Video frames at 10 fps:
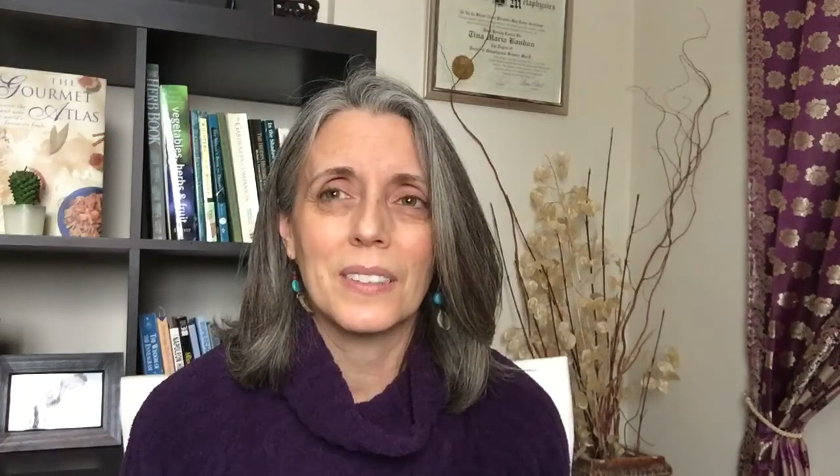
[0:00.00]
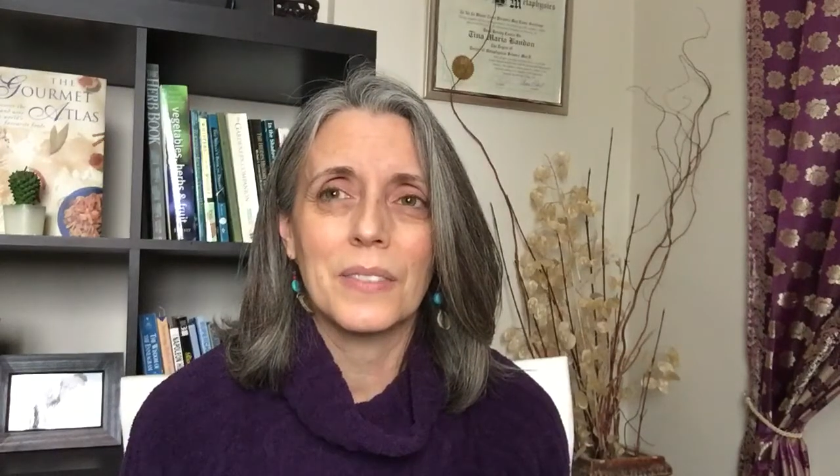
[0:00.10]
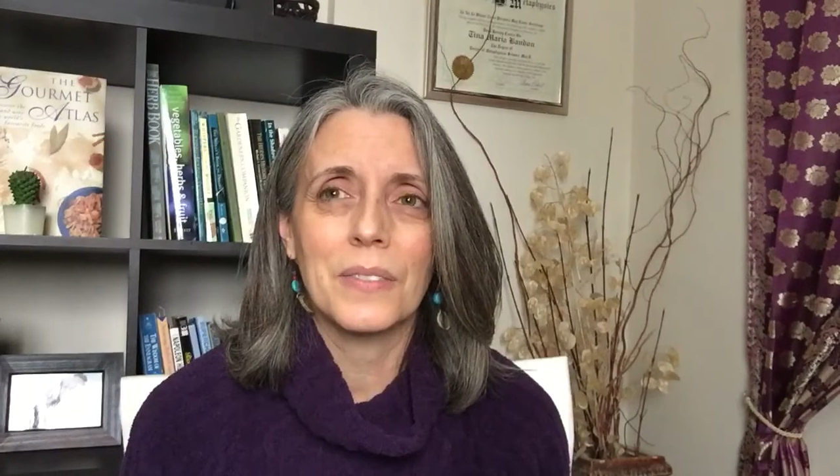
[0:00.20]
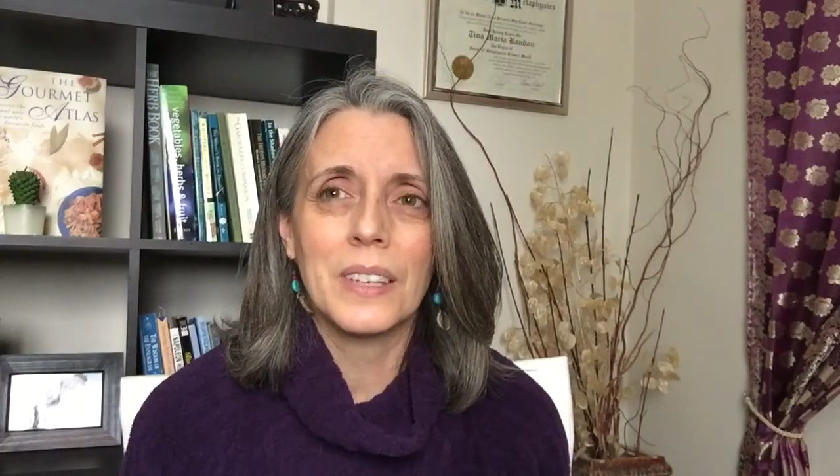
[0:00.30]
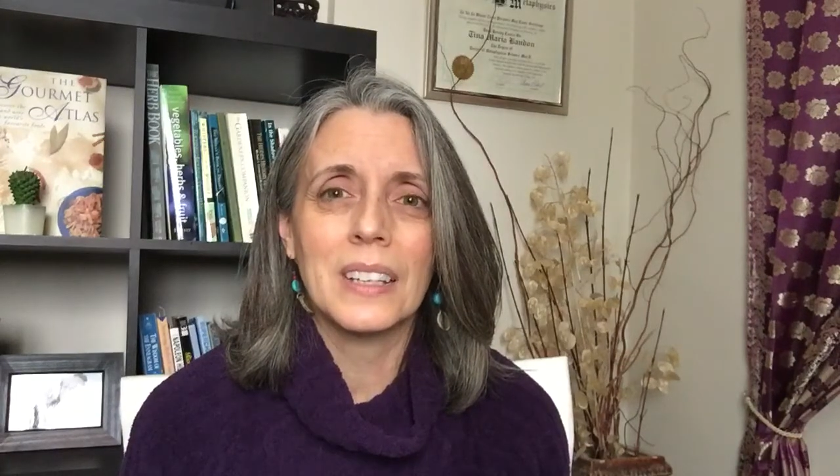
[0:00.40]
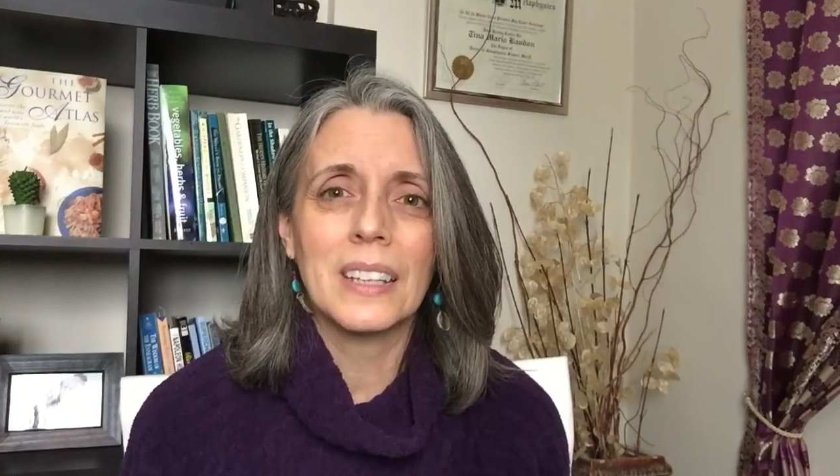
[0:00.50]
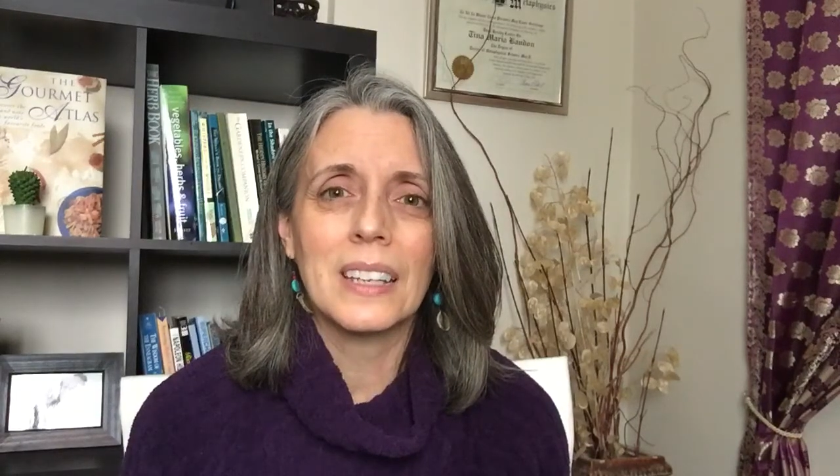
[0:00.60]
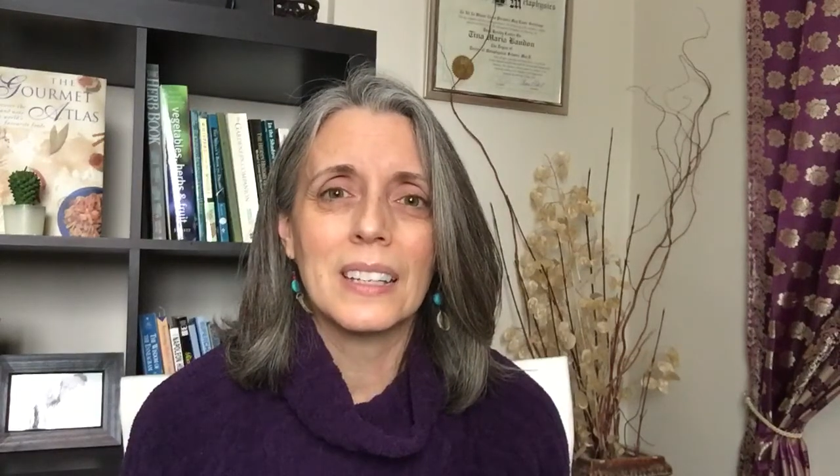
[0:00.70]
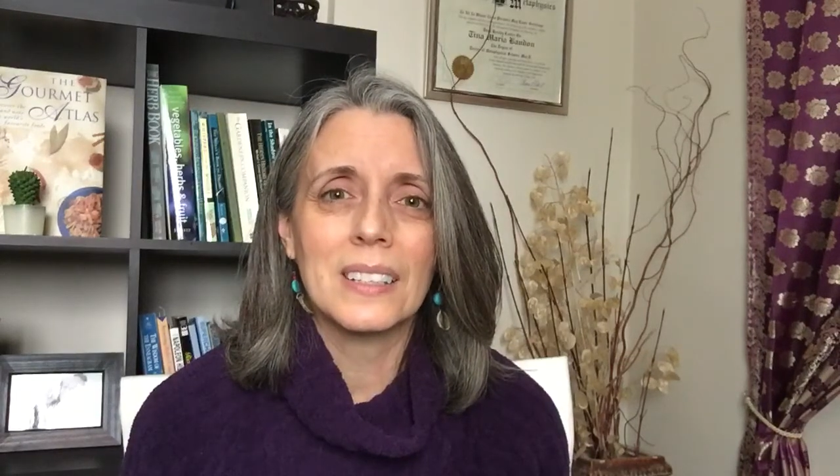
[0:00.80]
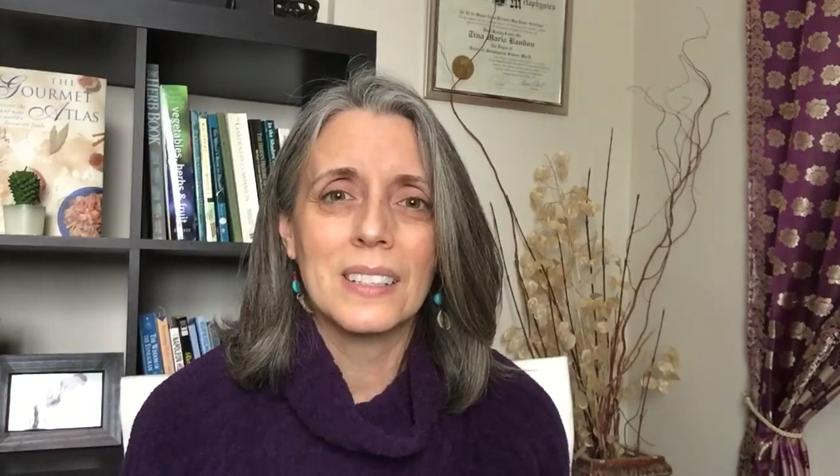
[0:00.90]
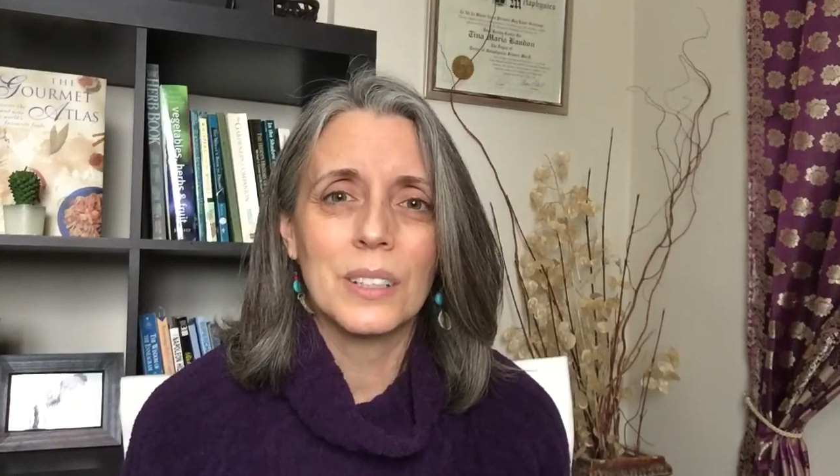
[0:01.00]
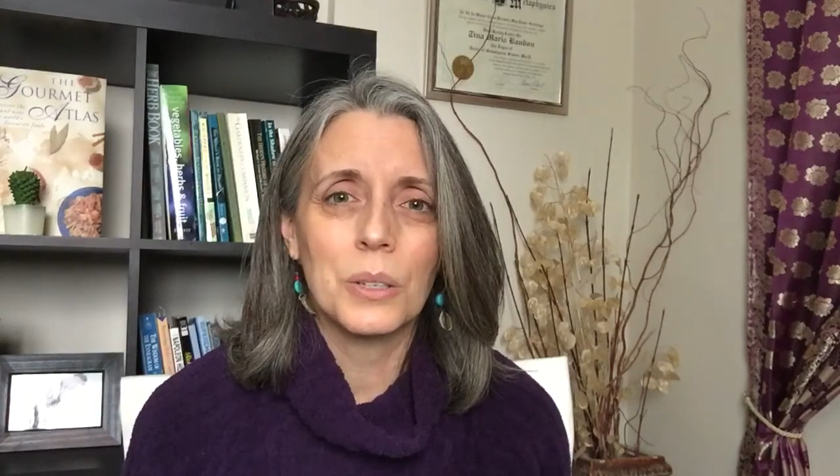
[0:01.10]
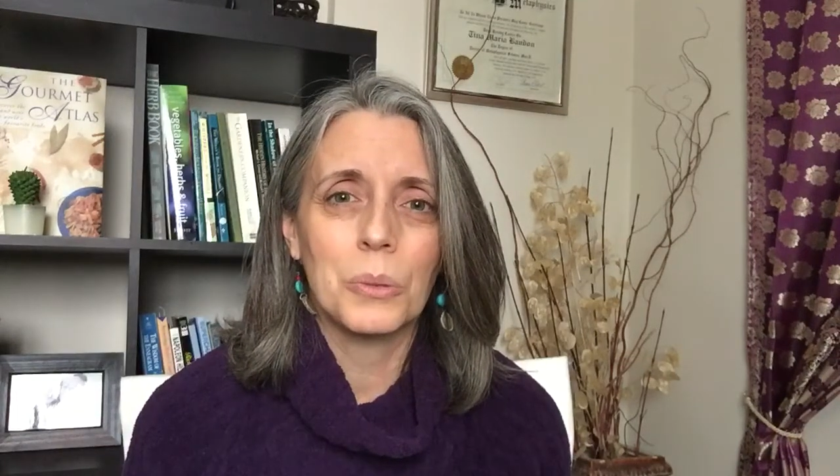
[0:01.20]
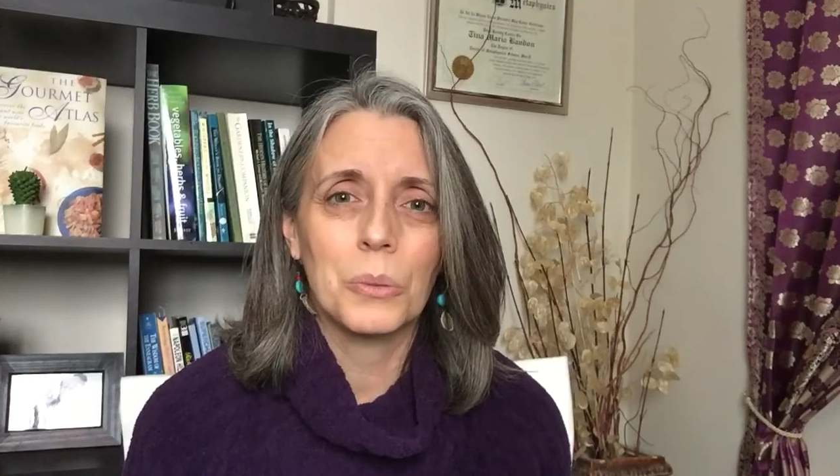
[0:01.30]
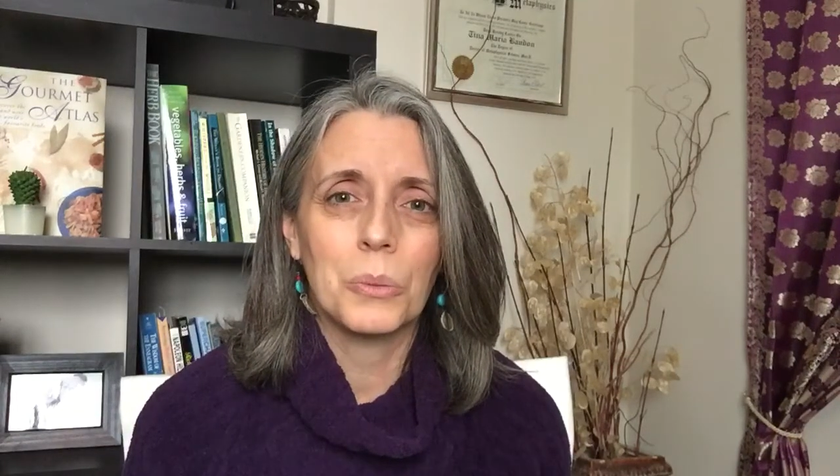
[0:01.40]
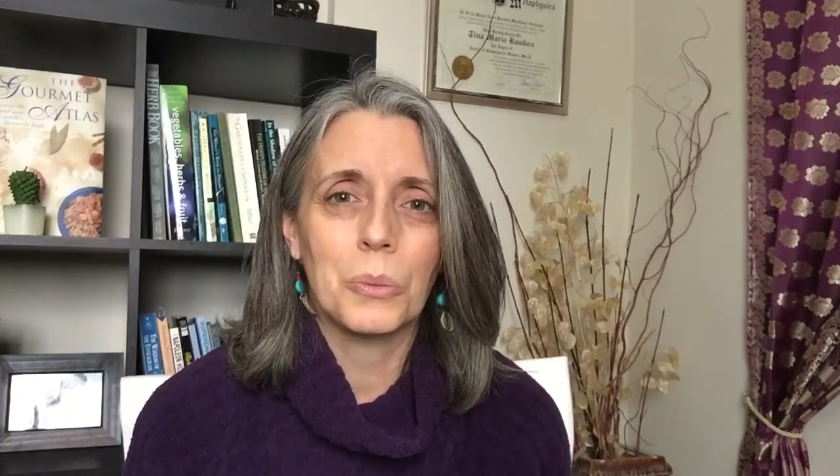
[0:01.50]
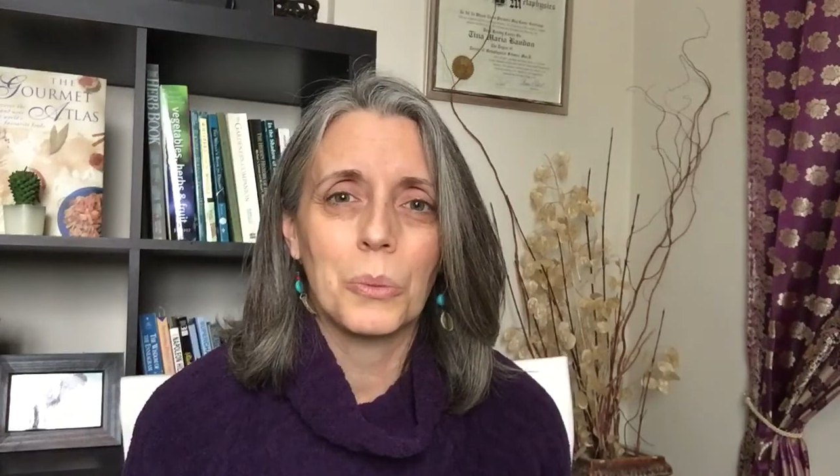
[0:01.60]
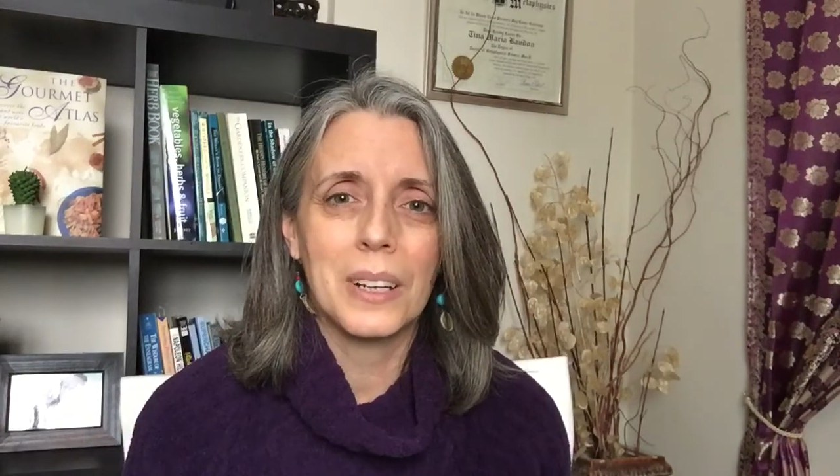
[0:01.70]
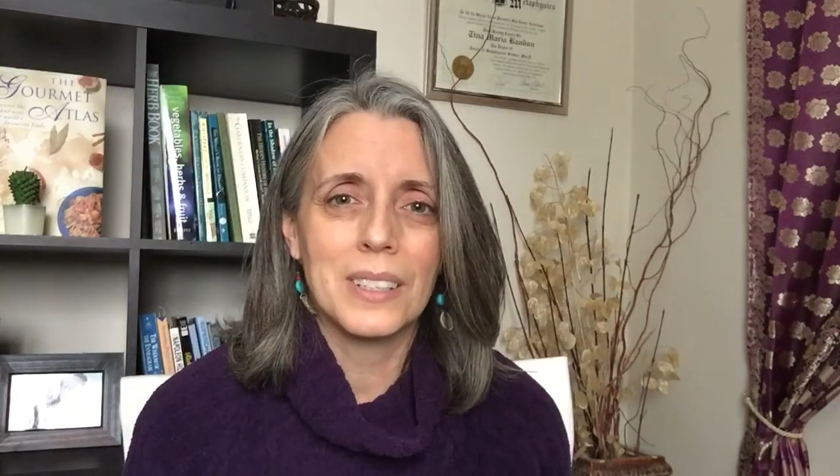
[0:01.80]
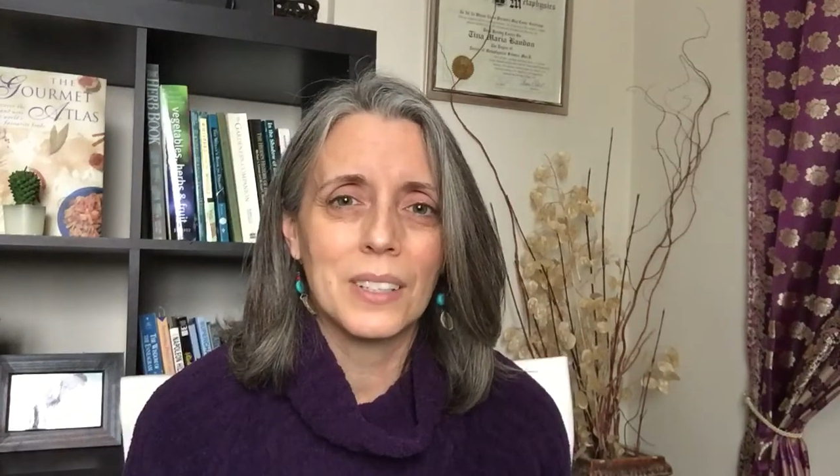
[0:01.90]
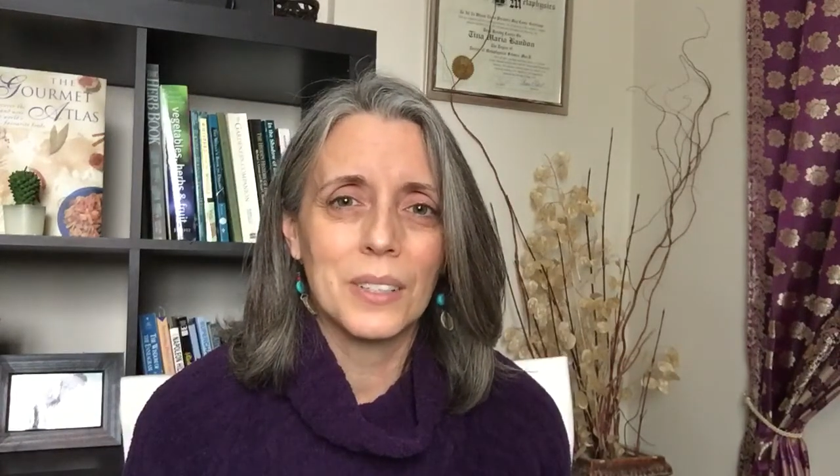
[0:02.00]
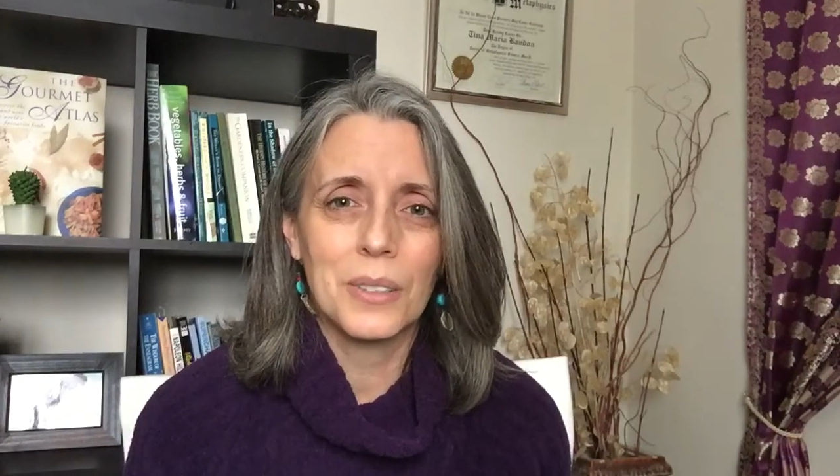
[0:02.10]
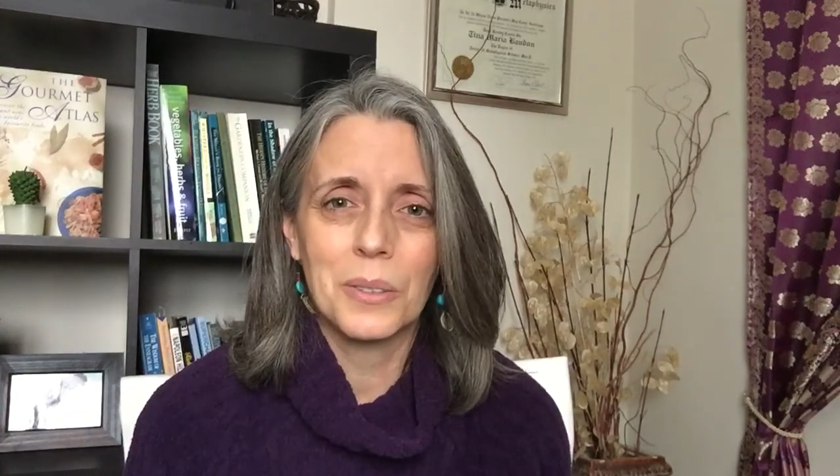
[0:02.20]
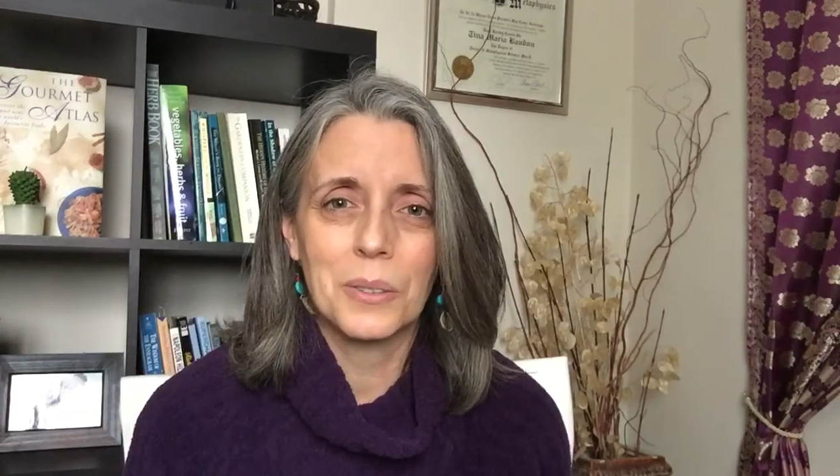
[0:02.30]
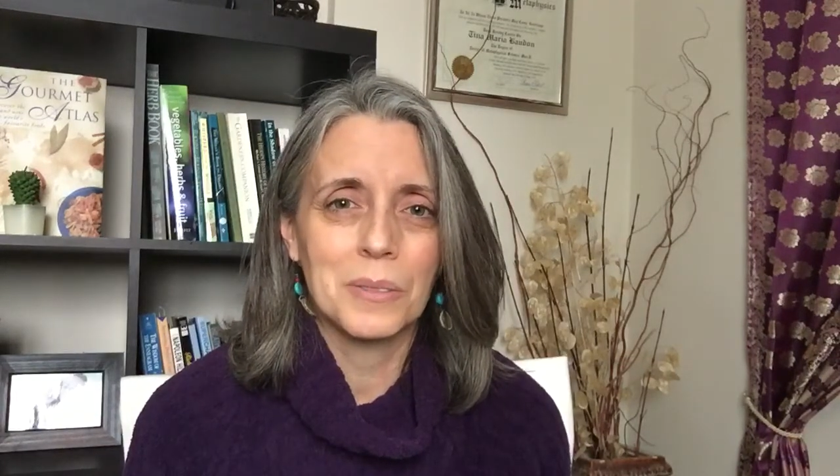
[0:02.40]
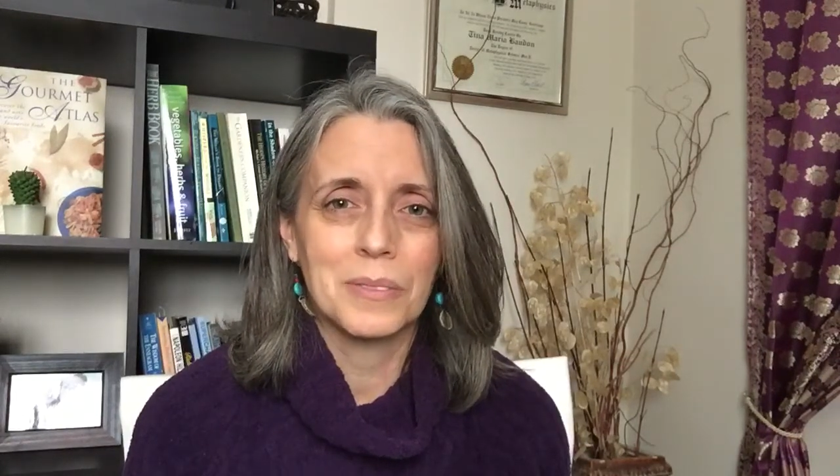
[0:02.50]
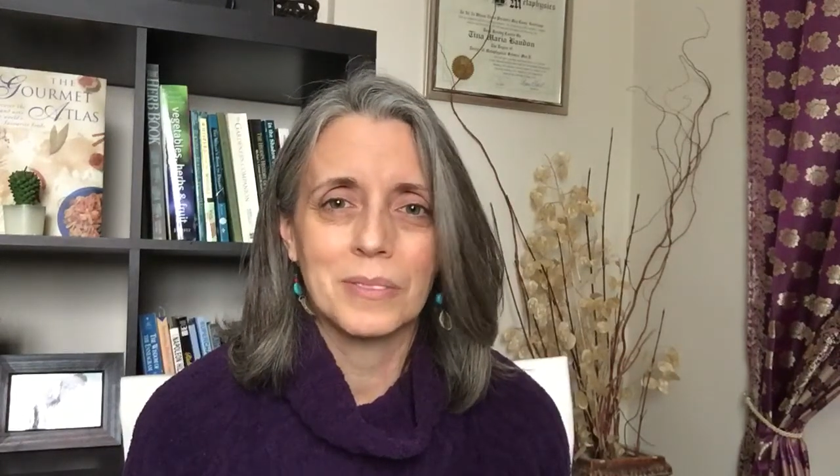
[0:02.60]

feeling into what to